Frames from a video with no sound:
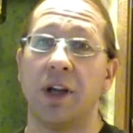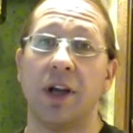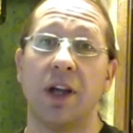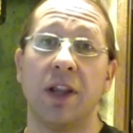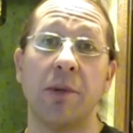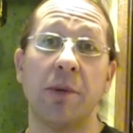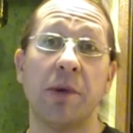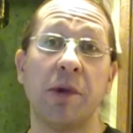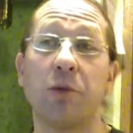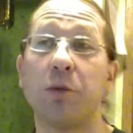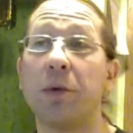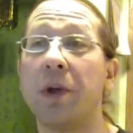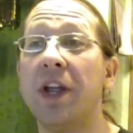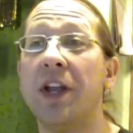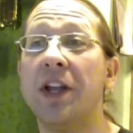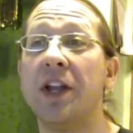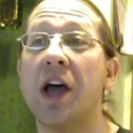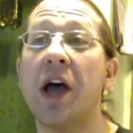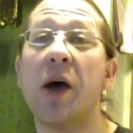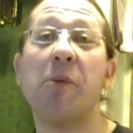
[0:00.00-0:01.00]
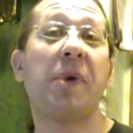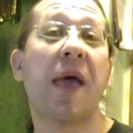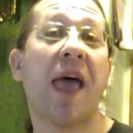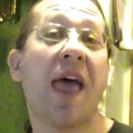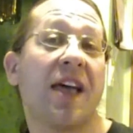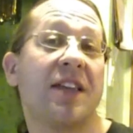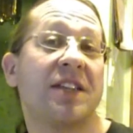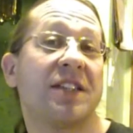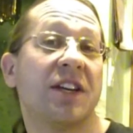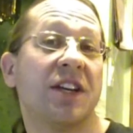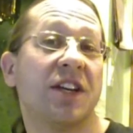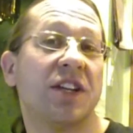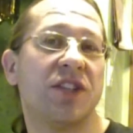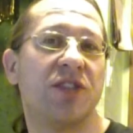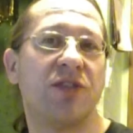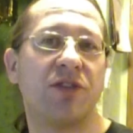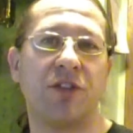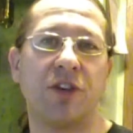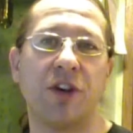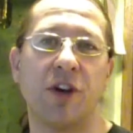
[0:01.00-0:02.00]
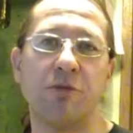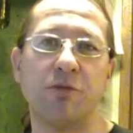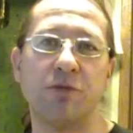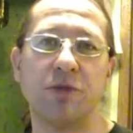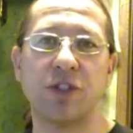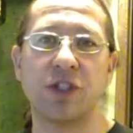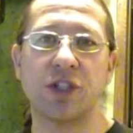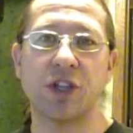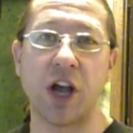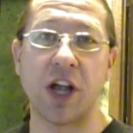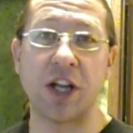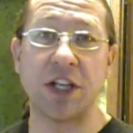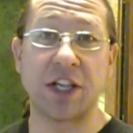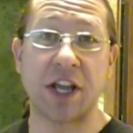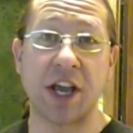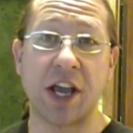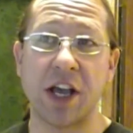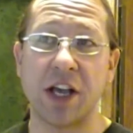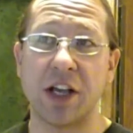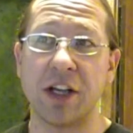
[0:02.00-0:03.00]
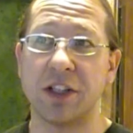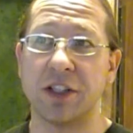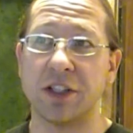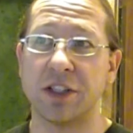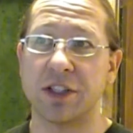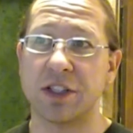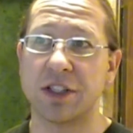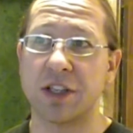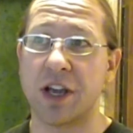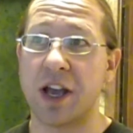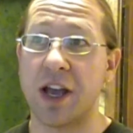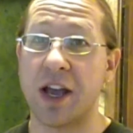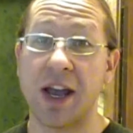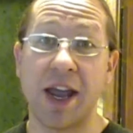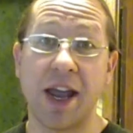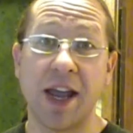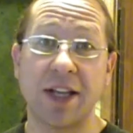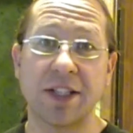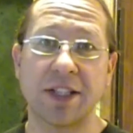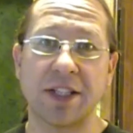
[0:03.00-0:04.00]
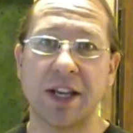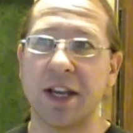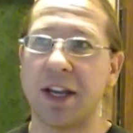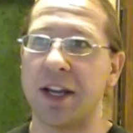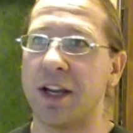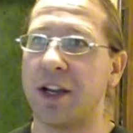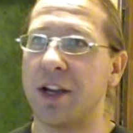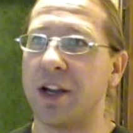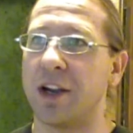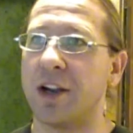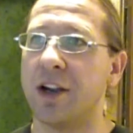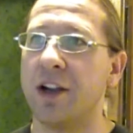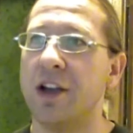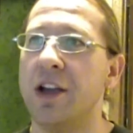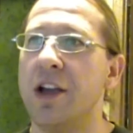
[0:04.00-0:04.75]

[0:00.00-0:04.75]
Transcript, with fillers: Well, let me read a passage from Chantel's uh, essay here.